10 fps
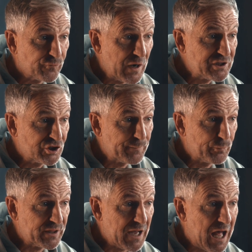
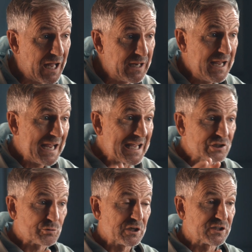friendship with God.
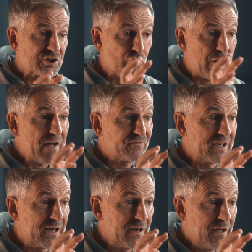Israel is
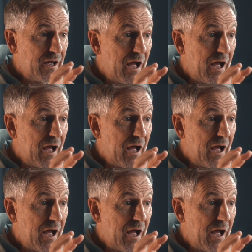crafting,